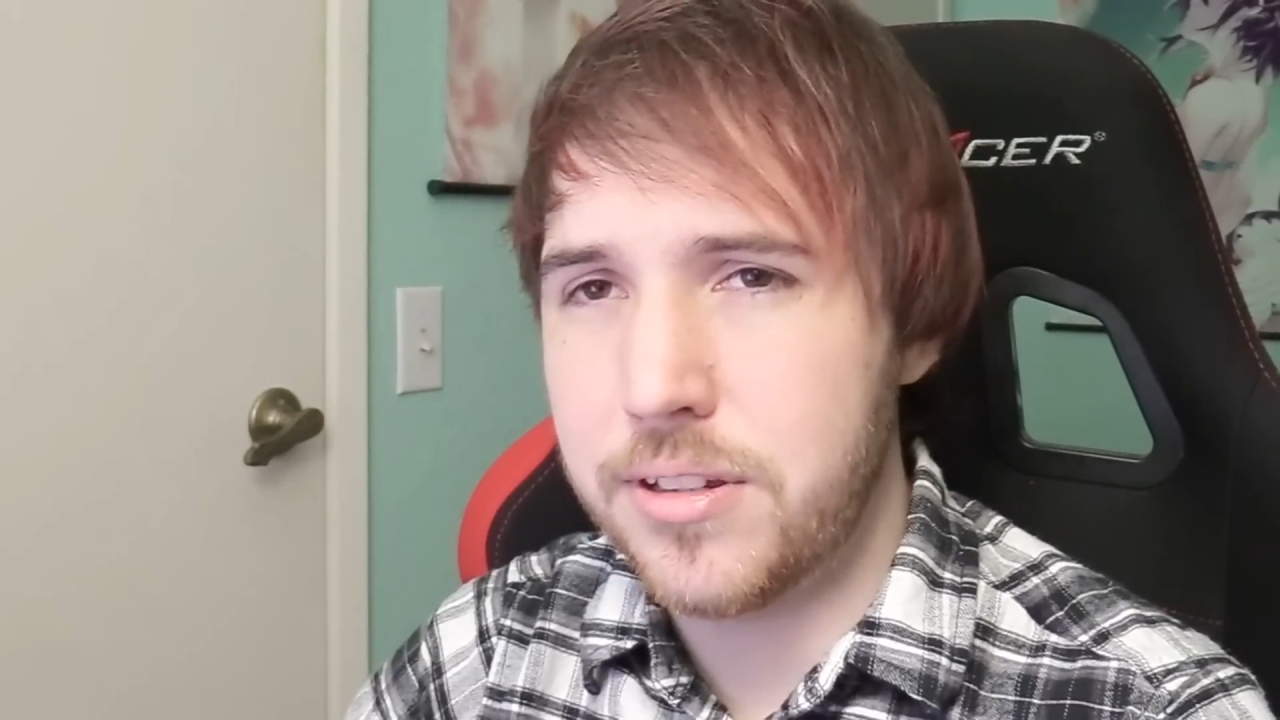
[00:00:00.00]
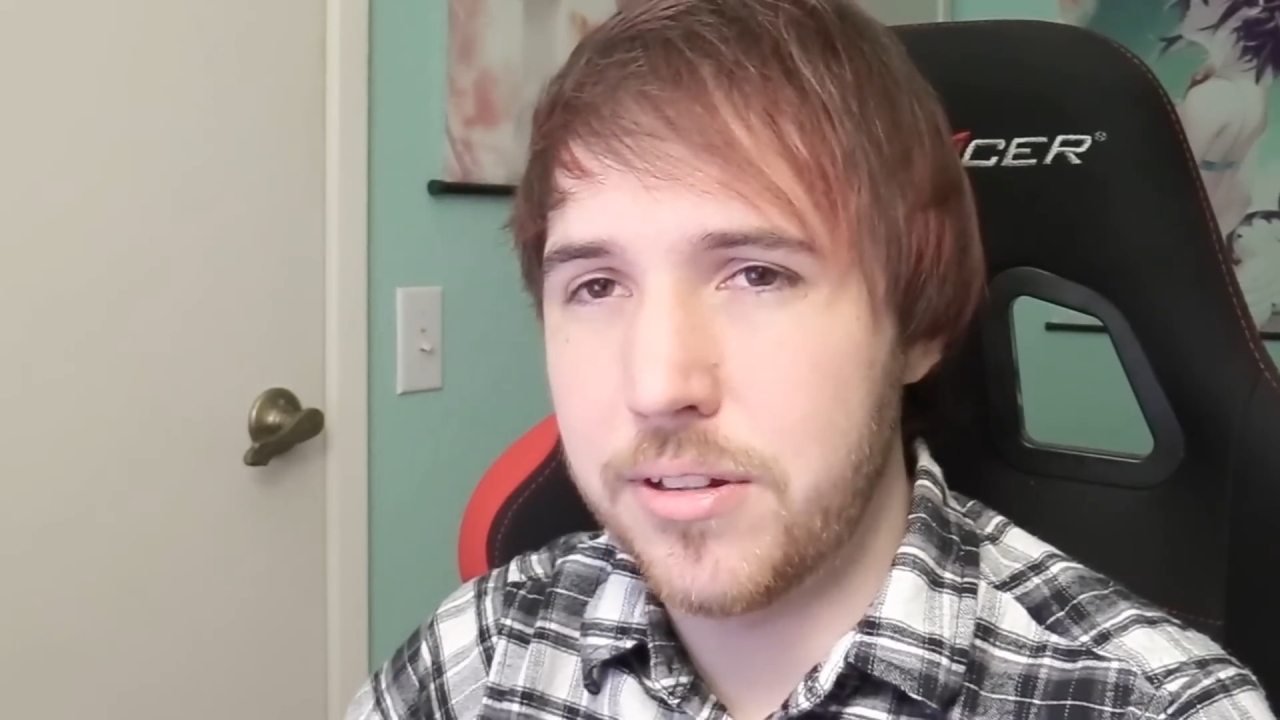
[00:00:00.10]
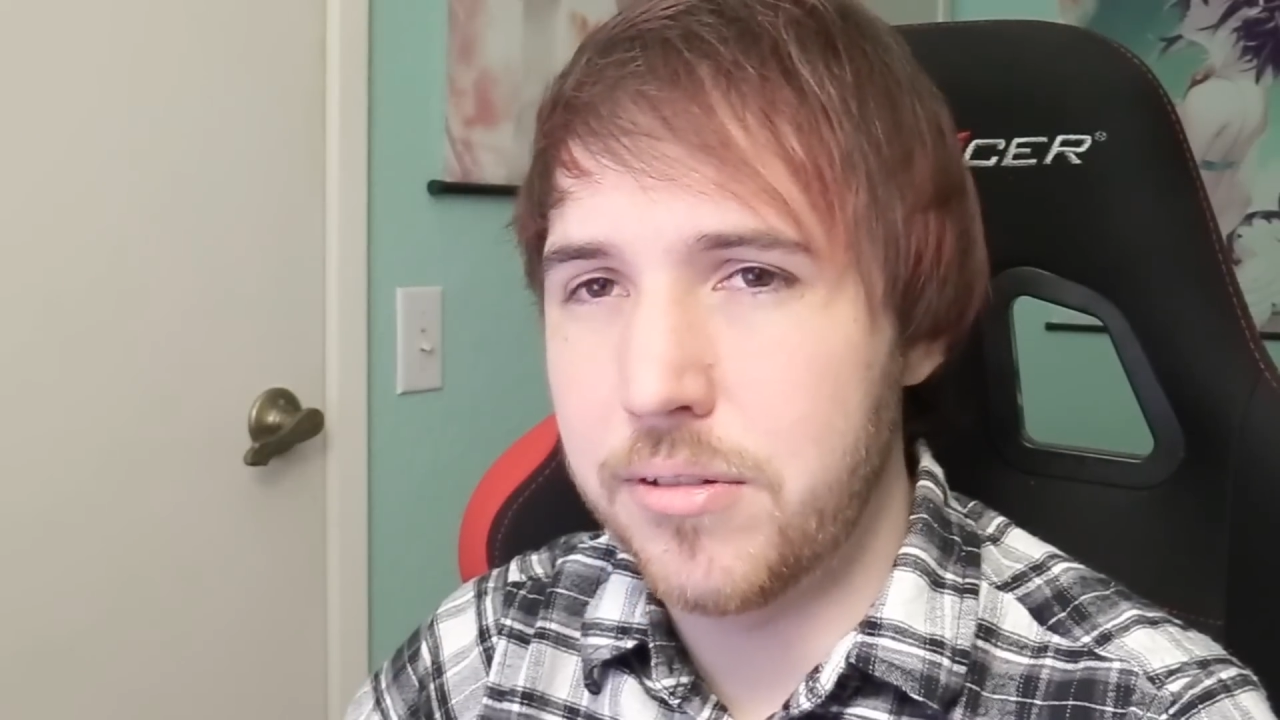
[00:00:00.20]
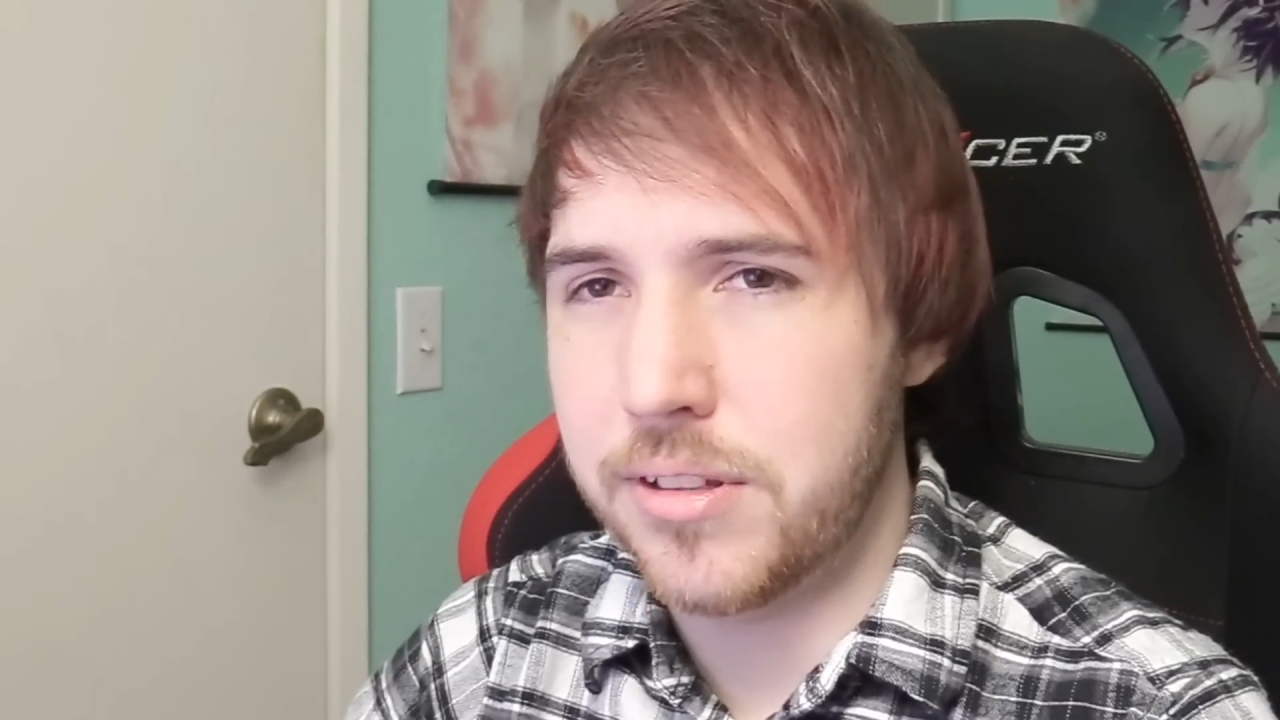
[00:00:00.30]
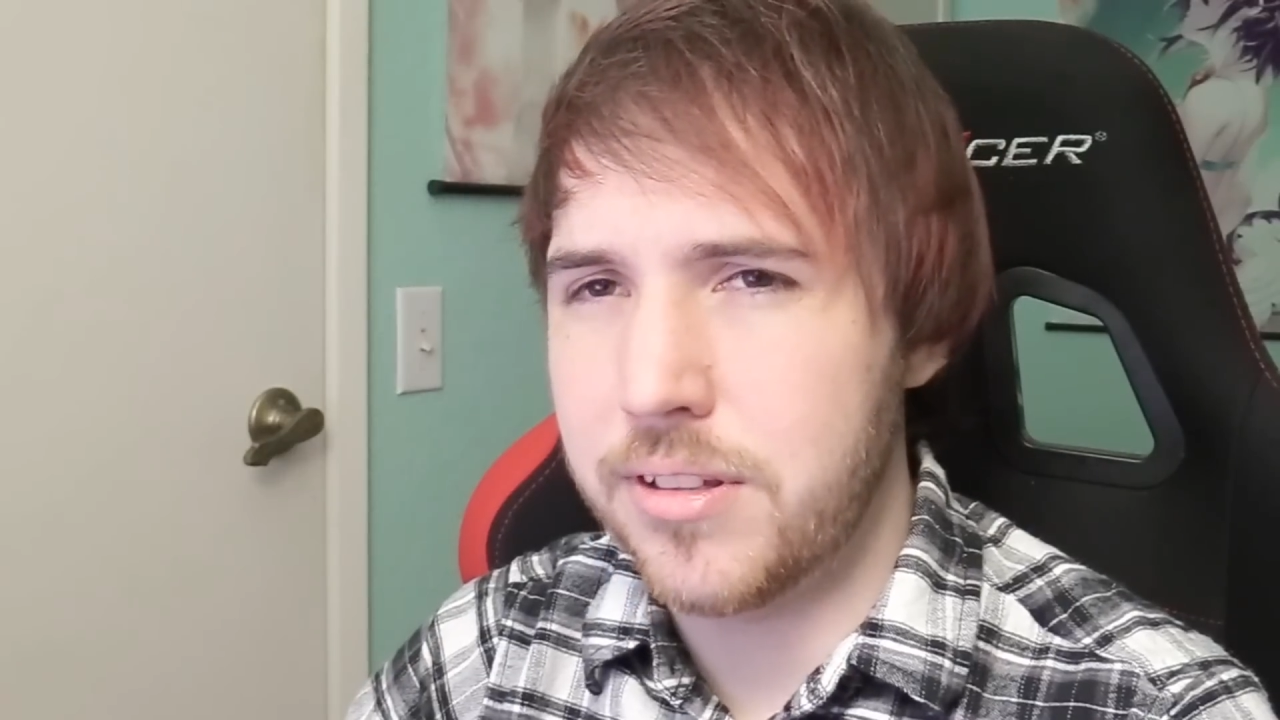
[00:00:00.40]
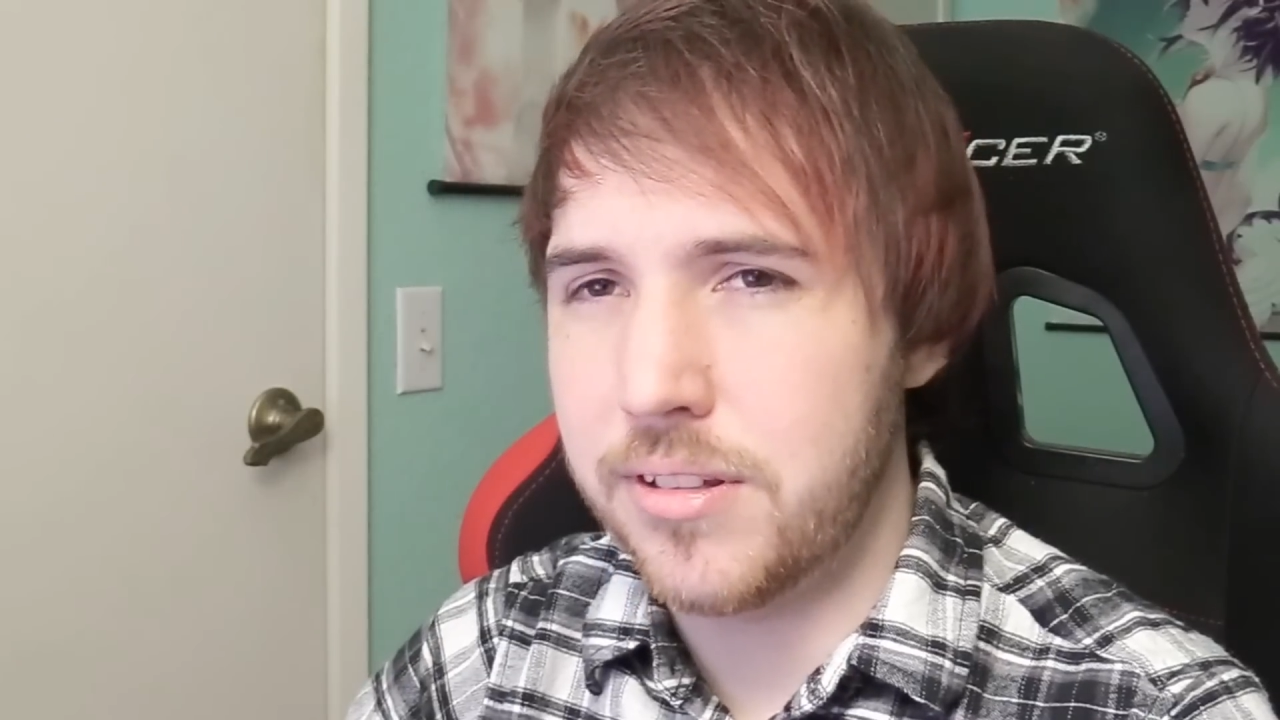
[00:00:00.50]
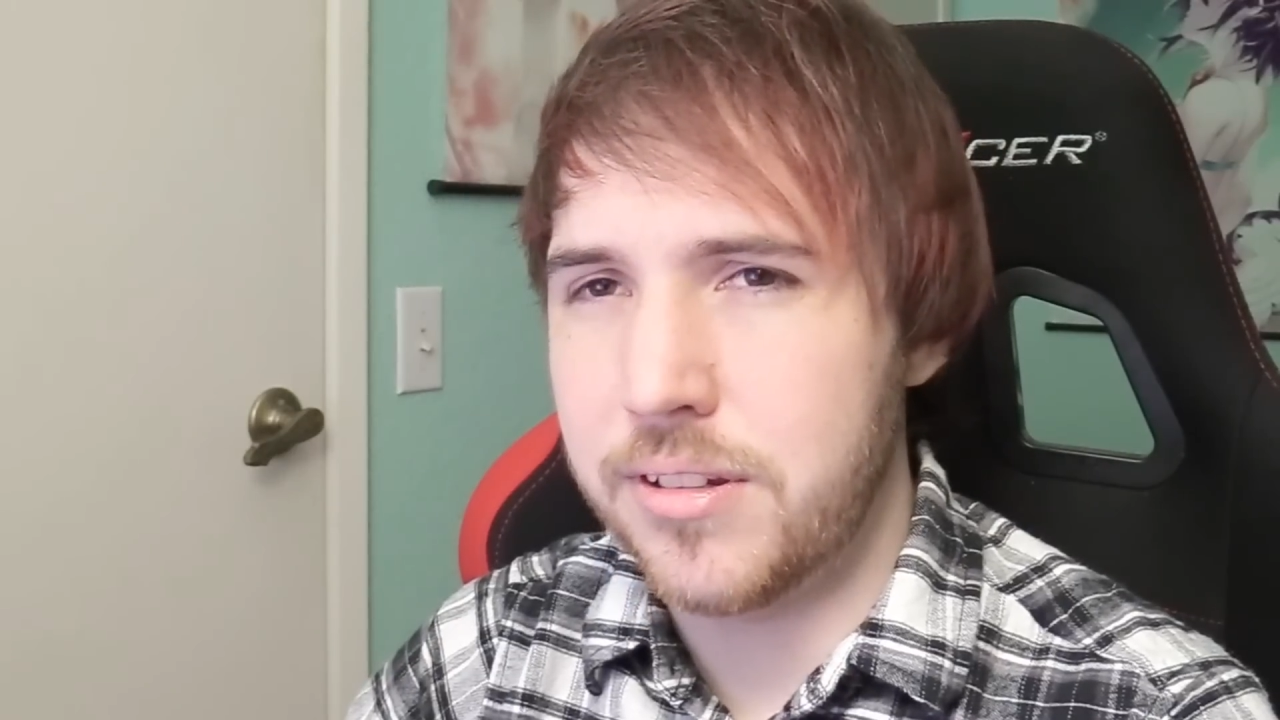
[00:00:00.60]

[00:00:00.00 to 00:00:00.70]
You